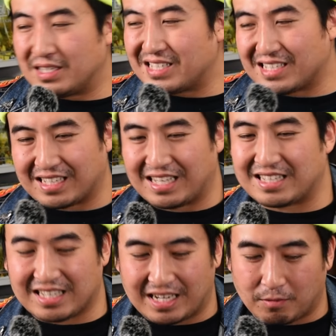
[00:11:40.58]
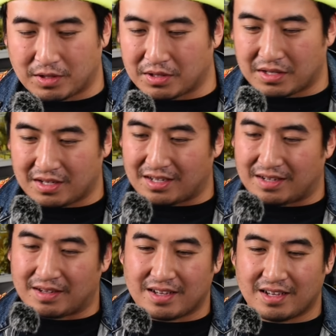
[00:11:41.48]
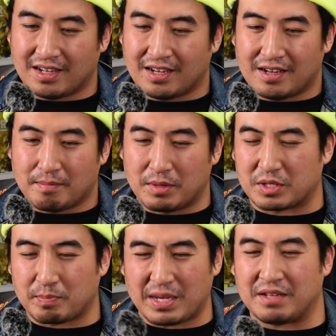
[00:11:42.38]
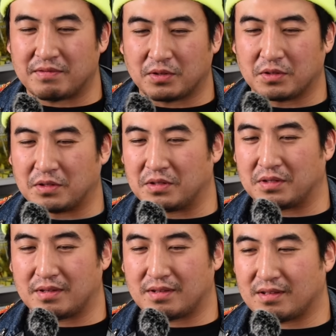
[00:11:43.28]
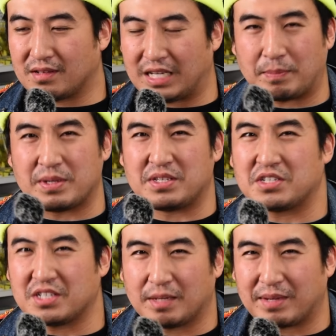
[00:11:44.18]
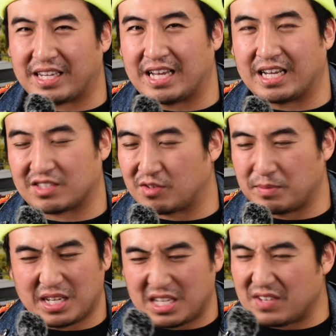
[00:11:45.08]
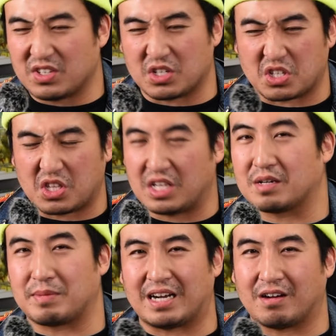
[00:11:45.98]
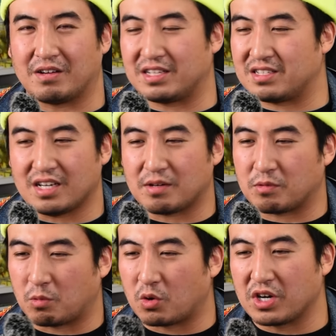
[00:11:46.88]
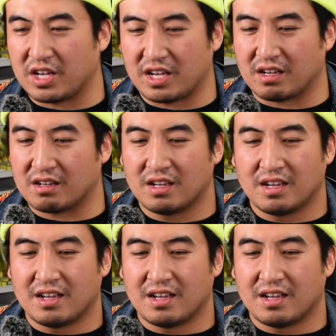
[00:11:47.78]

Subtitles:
that's like one of the most painful like positioning mechanics for me to even just think about. It's not rewarding,